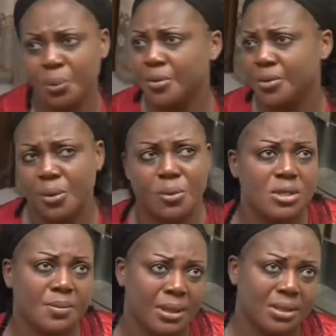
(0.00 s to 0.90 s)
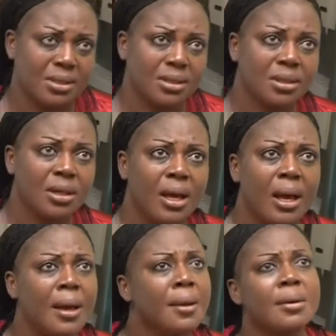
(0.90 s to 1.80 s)
with your husband.
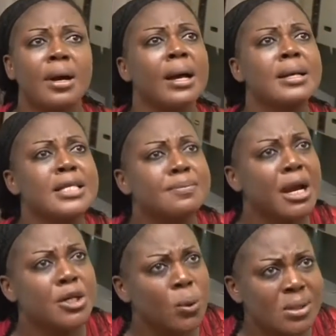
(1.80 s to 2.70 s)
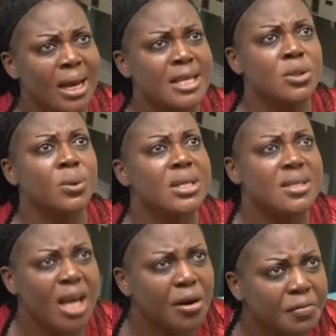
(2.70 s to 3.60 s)
At least my daughter is not his
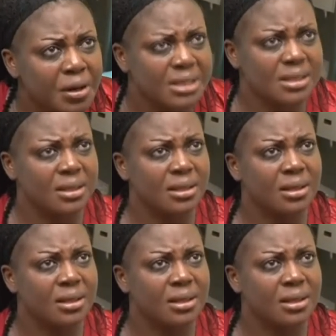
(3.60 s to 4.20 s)
girlfriend.